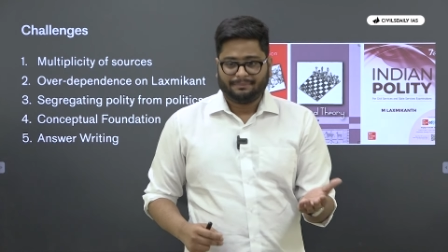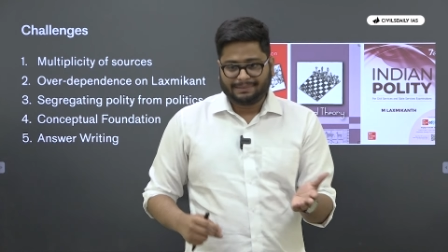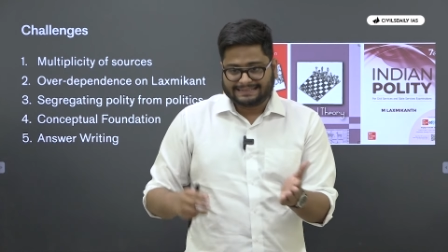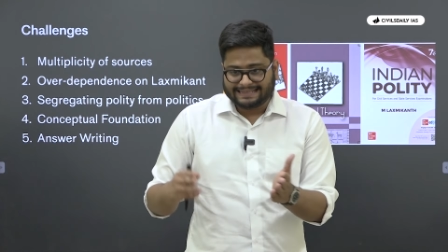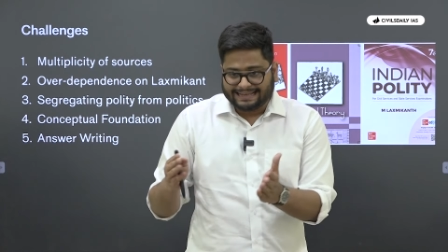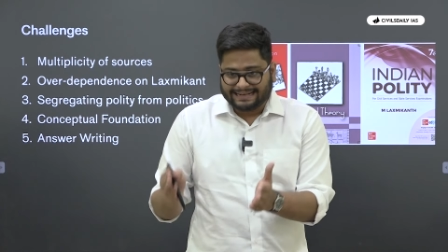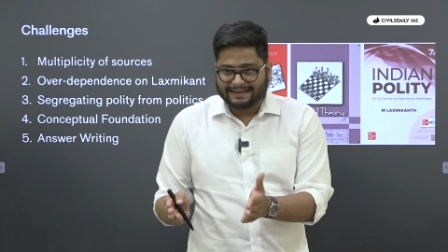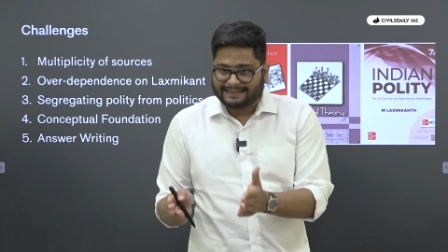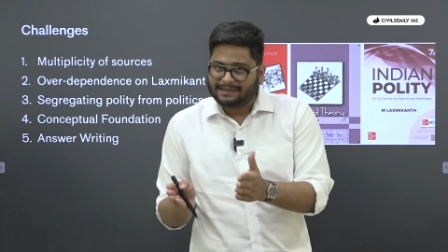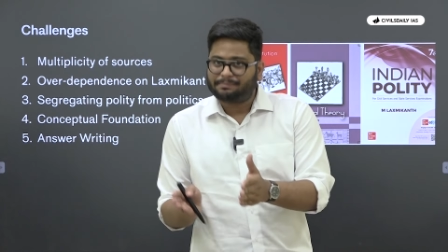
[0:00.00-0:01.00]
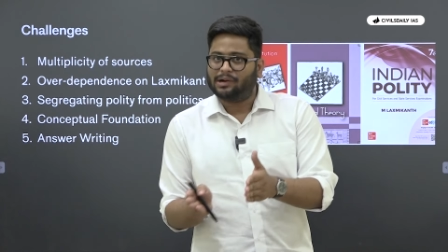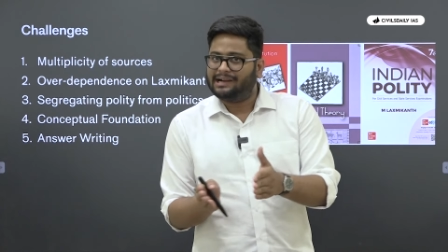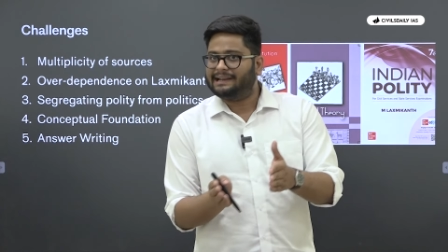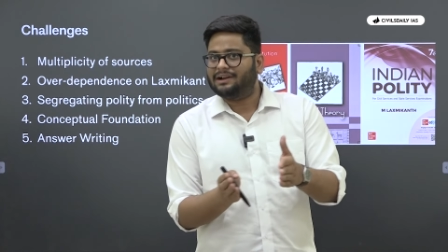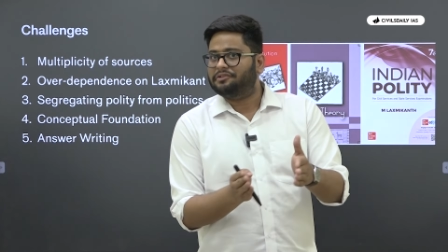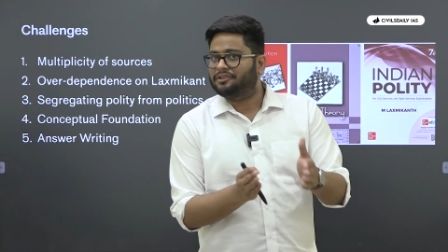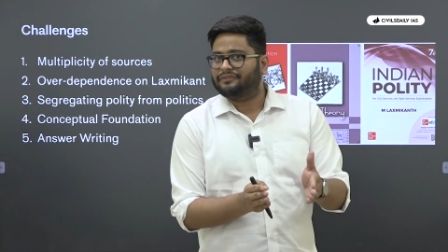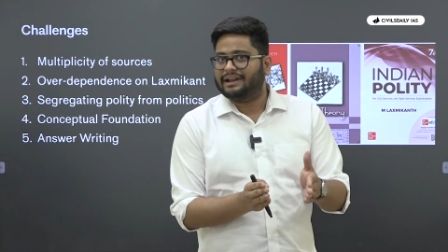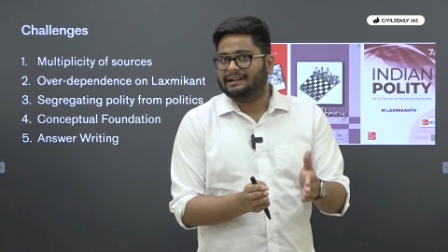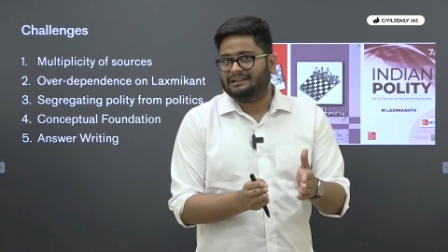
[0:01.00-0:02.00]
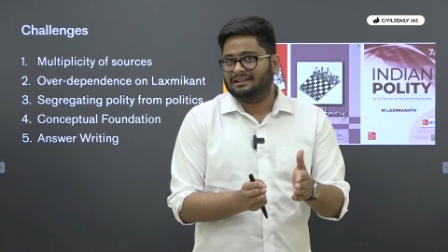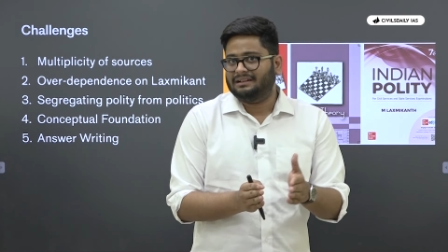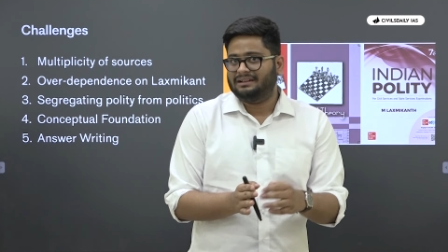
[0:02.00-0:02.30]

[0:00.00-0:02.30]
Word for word: But segregating polity out of it,